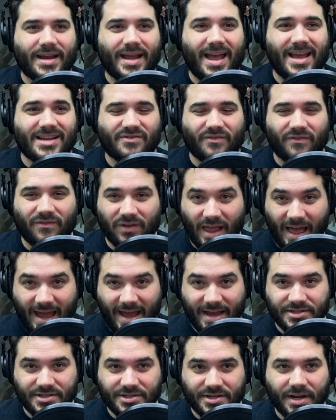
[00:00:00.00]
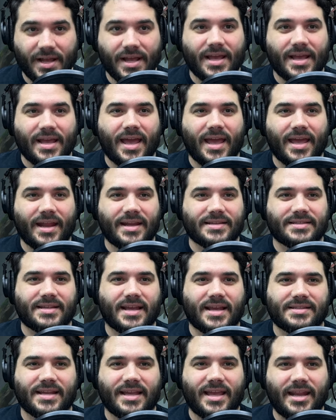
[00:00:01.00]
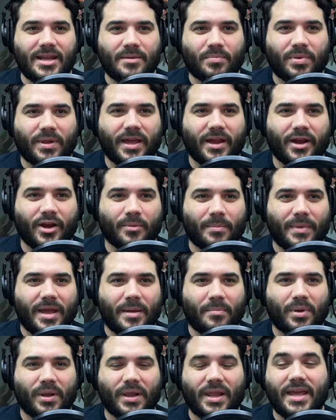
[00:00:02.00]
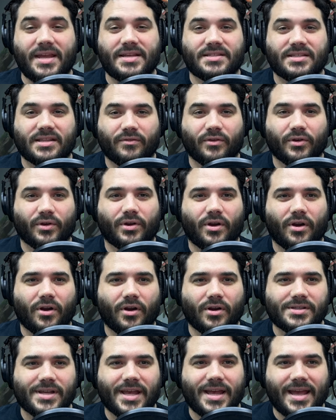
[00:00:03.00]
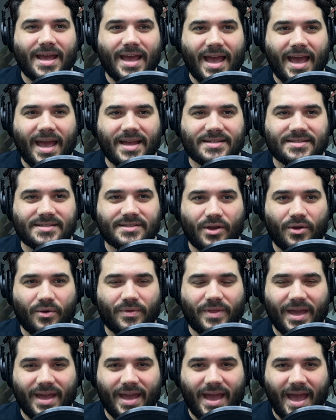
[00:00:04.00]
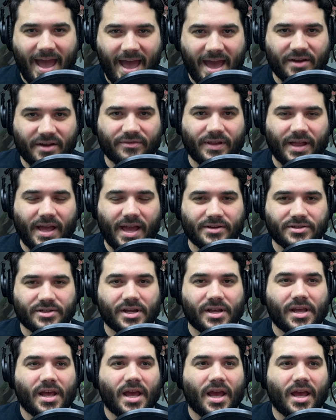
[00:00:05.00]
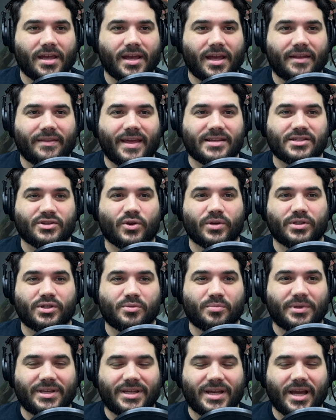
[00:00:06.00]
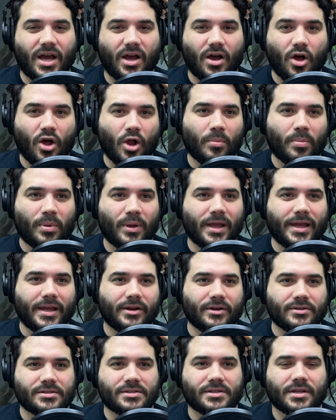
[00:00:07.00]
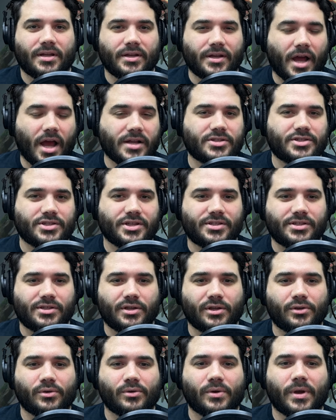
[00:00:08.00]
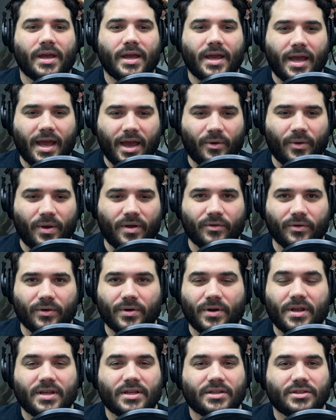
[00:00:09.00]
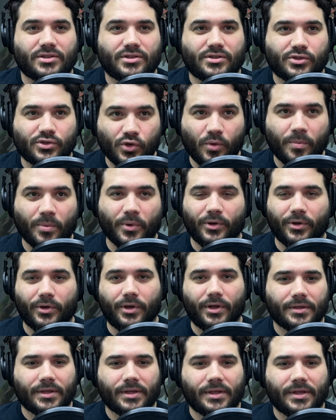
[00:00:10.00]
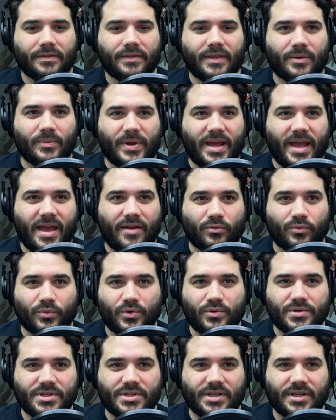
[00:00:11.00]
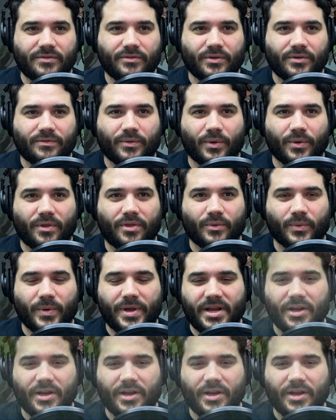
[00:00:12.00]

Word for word: it has flash, and it says any player may play sliver cards as though they had flash. Again, that's going to be all players, not just you. However, super good. Then we have Root Sliver for 3